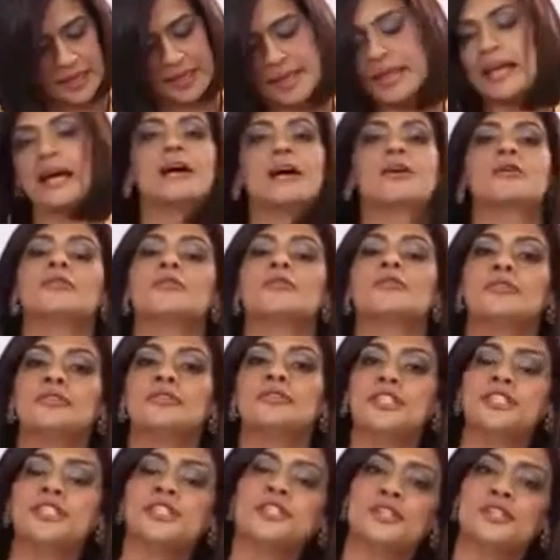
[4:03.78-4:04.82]
Now,
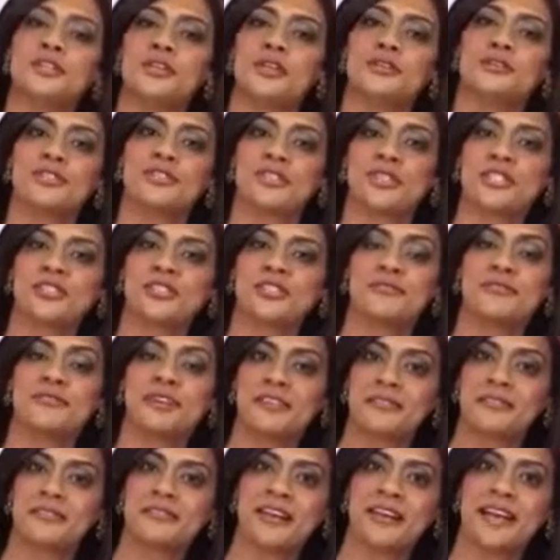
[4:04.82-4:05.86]
did you know, just a
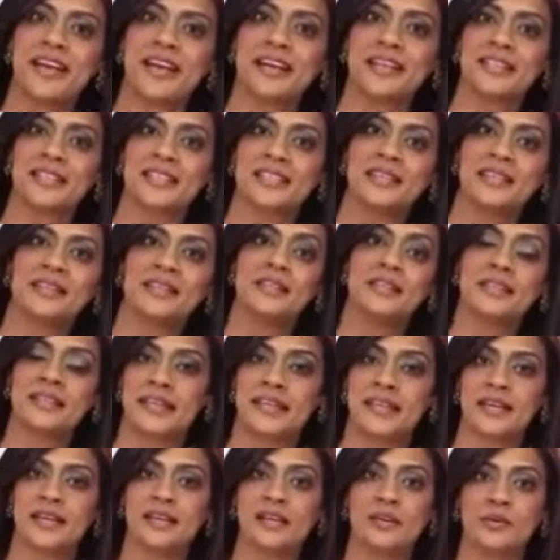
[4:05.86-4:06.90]
fun fact, in
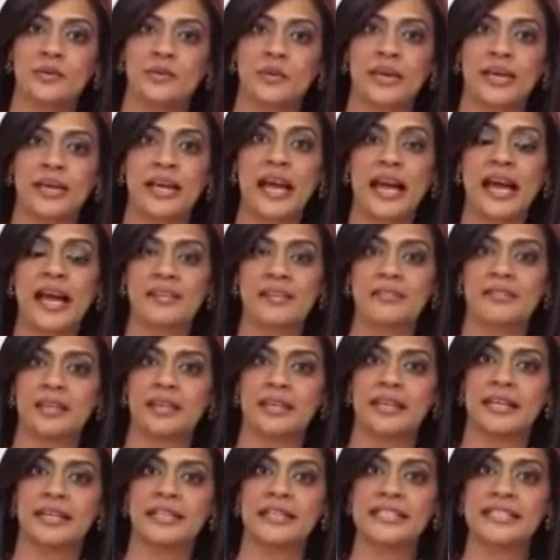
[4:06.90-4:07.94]
India, we have
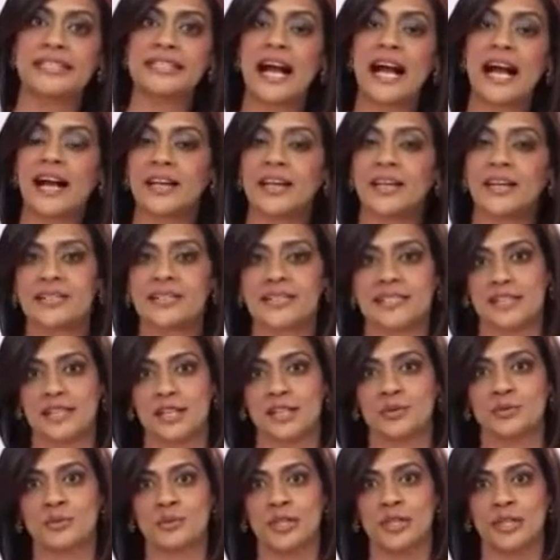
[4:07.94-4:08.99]
an entire
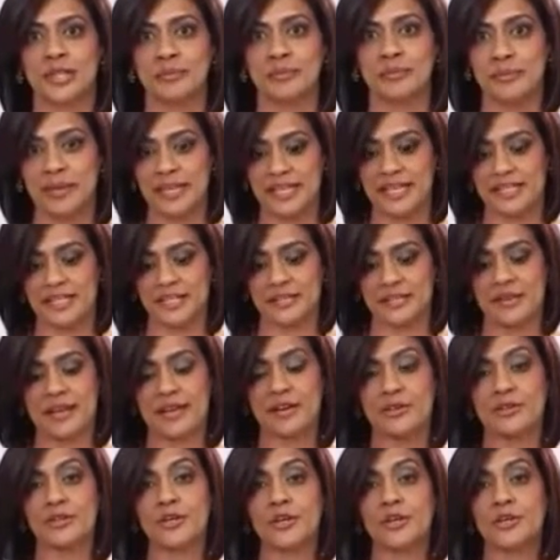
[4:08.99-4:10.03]
ceremony based
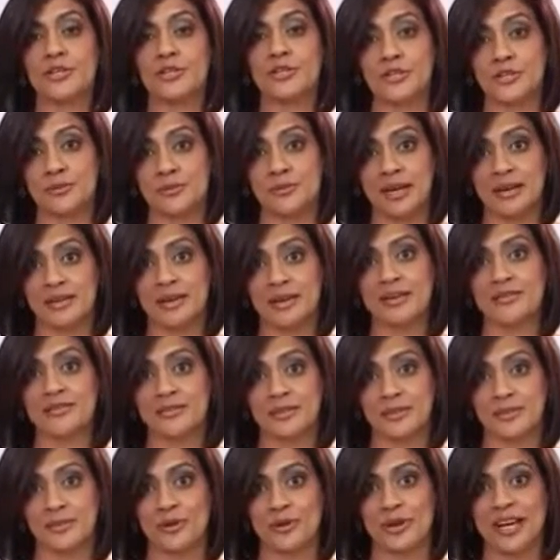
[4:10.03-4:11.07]
around turmeric
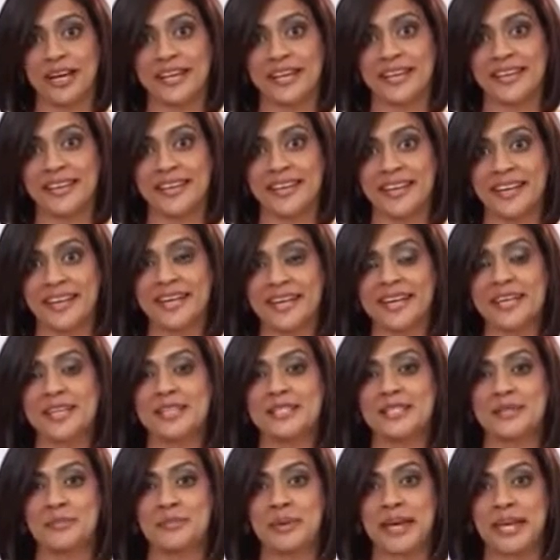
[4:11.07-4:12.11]
for the bride.
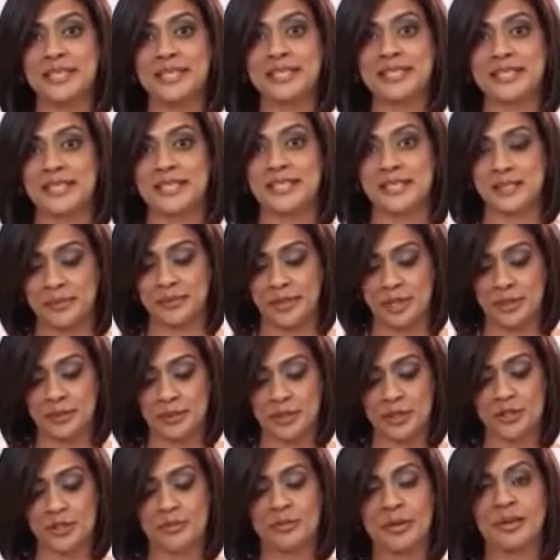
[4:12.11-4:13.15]
It's a paste that's made
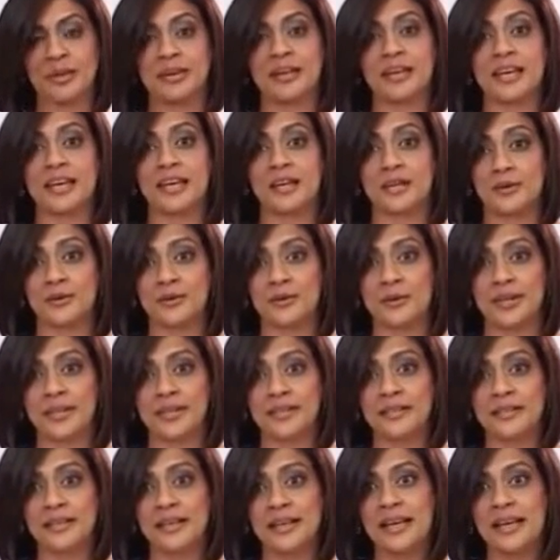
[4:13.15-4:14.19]
with turmeric and
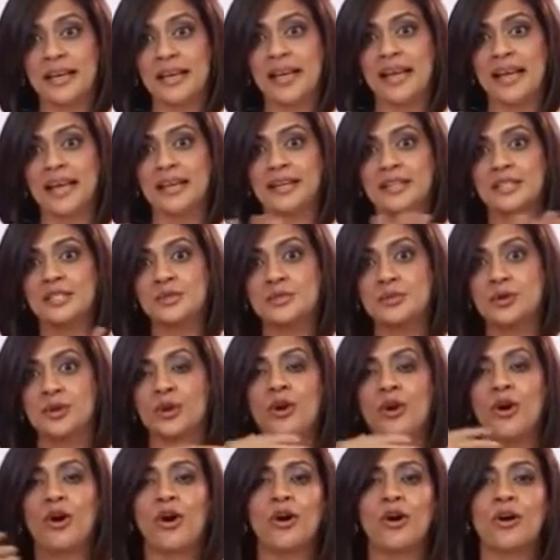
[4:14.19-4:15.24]
oil, and it's put
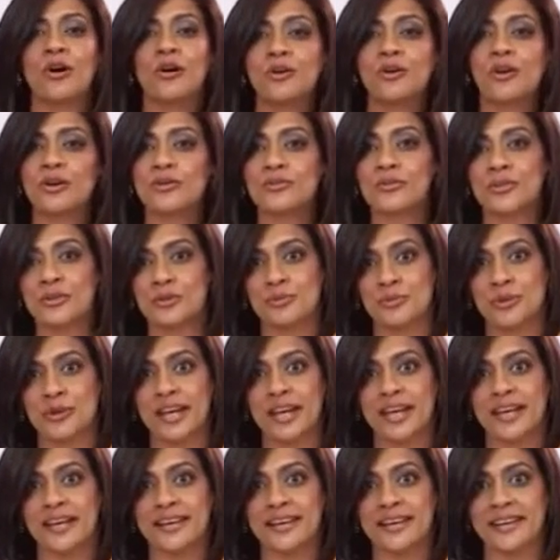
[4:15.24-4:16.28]
all over the
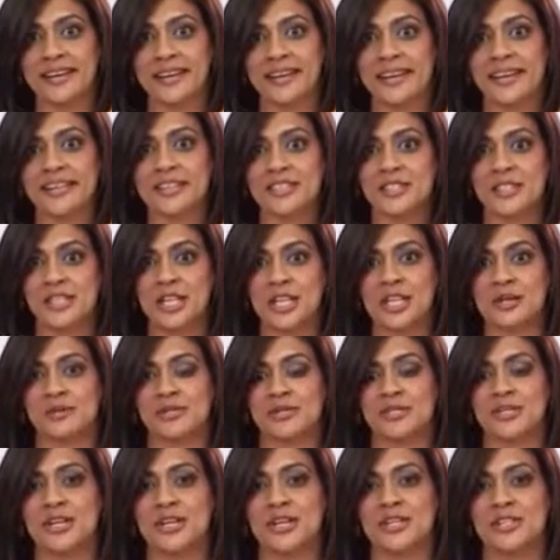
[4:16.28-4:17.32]
bride, and then she keeps
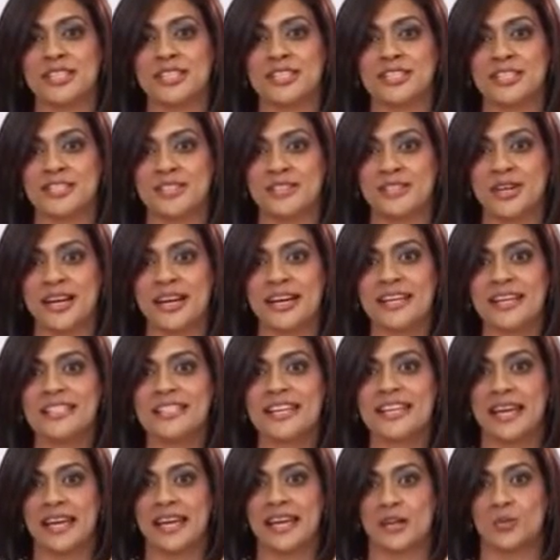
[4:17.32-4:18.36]
it on till it dries
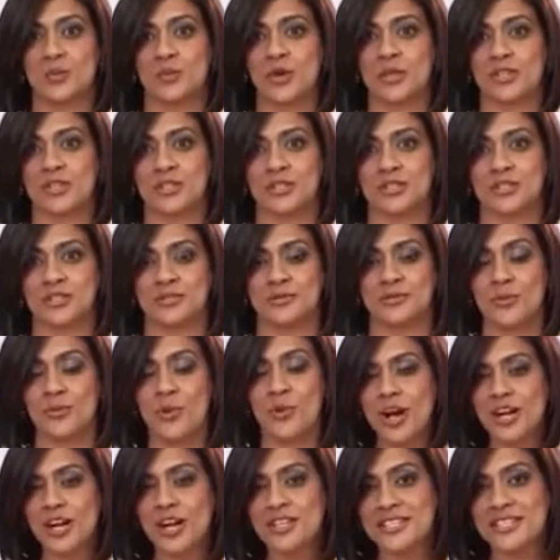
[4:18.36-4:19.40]
and
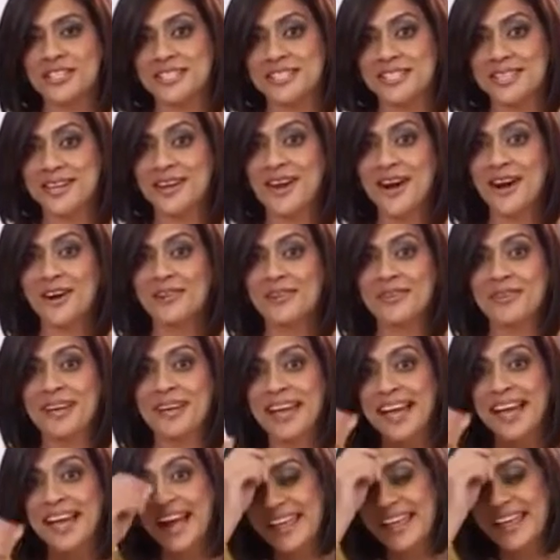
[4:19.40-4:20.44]
washes it off,
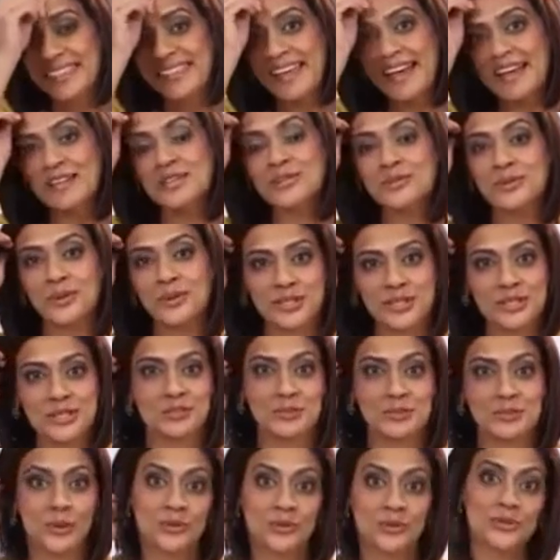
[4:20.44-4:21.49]
and that's what's
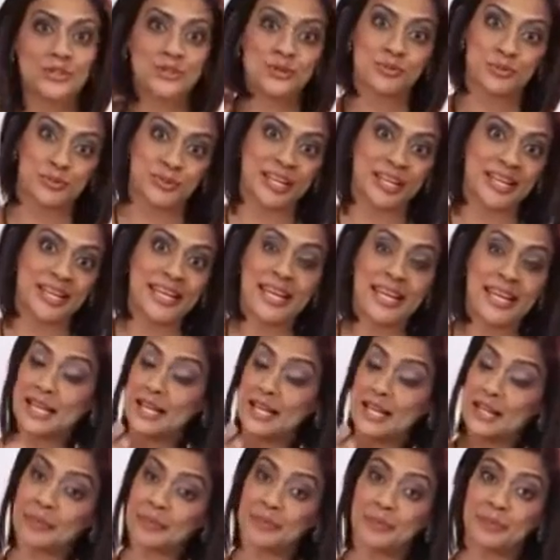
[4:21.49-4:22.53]
supposed to bring
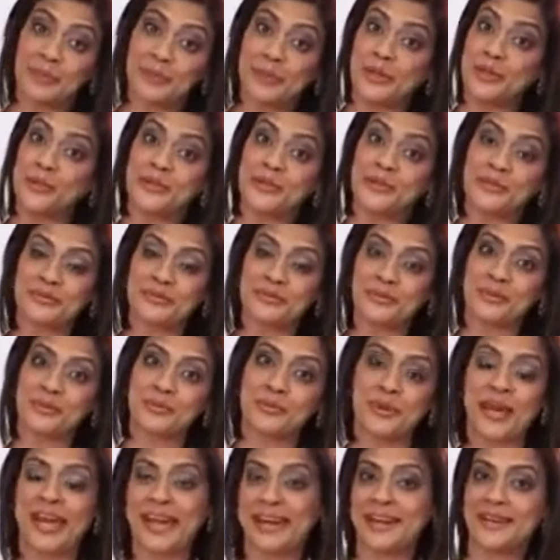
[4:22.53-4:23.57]
the beautiful
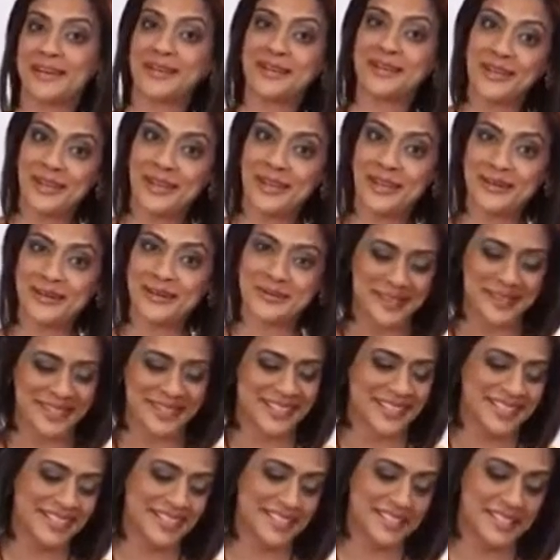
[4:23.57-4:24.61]
bridal glow.
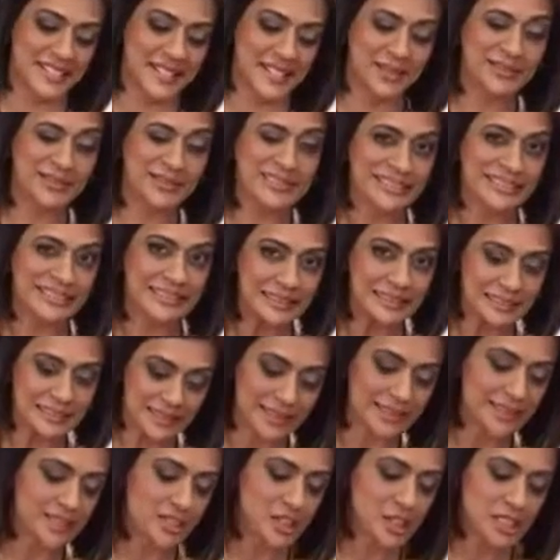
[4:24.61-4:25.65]
So
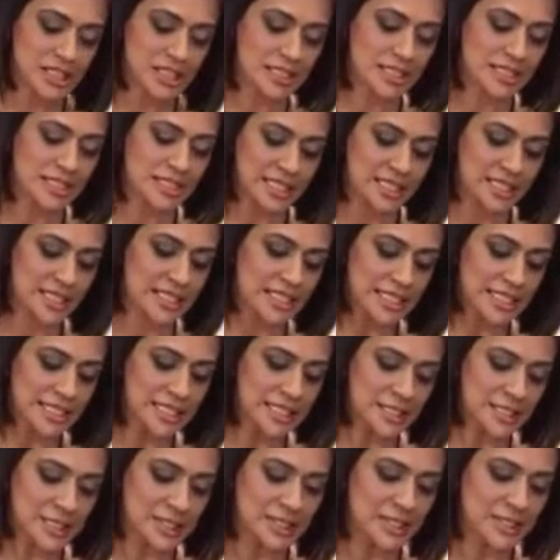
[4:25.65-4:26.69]
just a
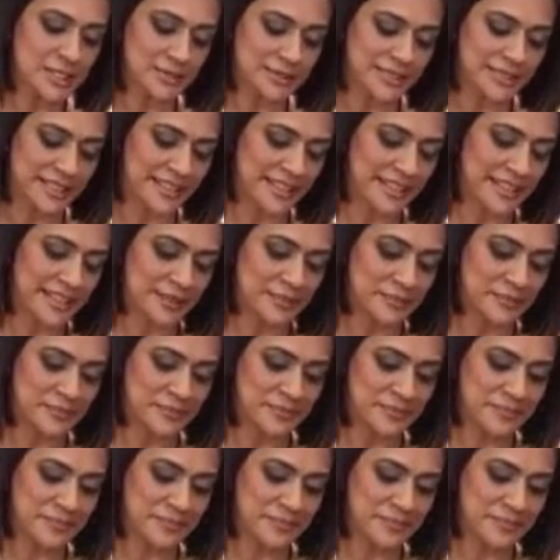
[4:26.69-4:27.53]
little story there.